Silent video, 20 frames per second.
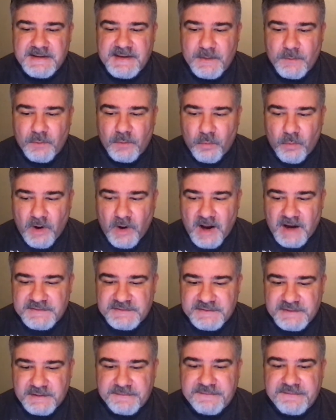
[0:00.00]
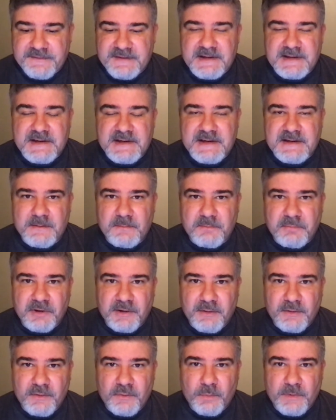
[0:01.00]
They will wash their feet in the
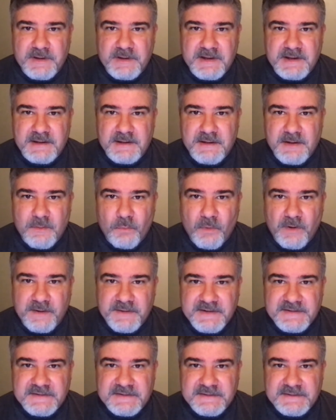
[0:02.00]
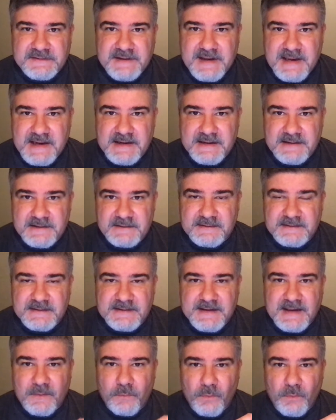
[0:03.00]
blood of the wicked. And what this is saying is
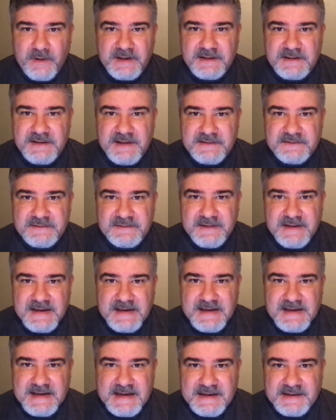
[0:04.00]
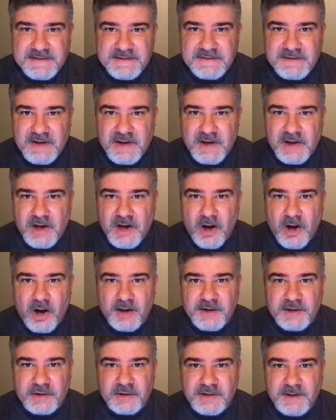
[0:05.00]
that wickedness is
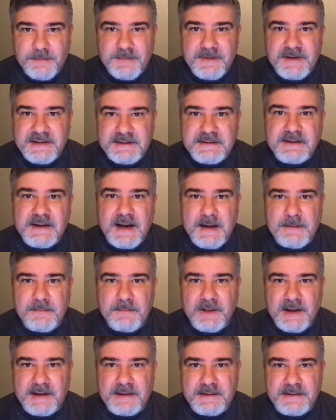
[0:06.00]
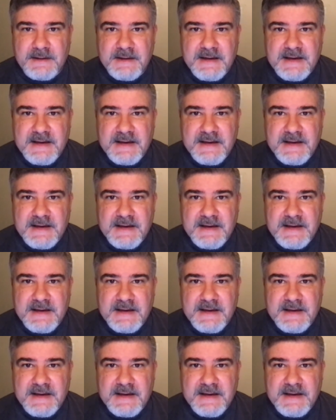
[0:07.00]
on a limited timeline.